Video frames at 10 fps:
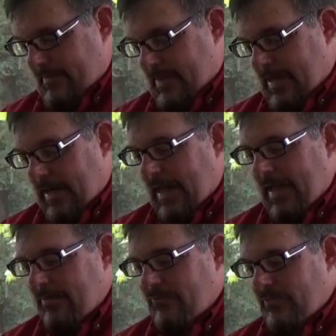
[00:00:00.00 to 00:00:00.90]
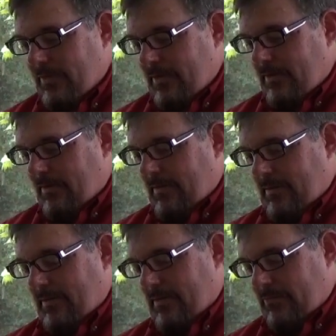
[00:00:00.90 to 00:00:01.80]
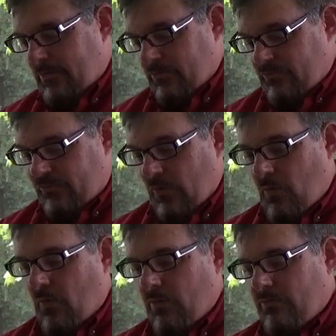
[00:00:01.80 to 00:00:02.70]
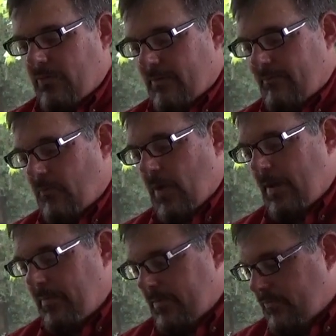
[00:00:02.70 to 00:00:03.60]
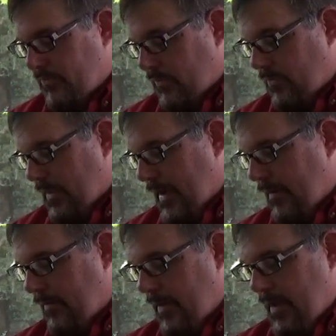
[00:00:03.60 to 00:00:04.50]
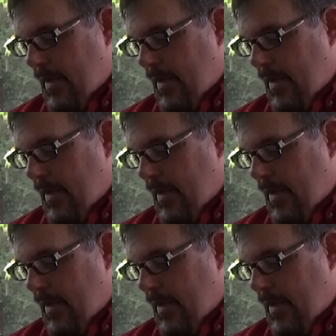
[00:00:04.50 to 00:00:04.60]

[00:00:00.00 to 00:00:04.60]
collection, your stores of weapons through there.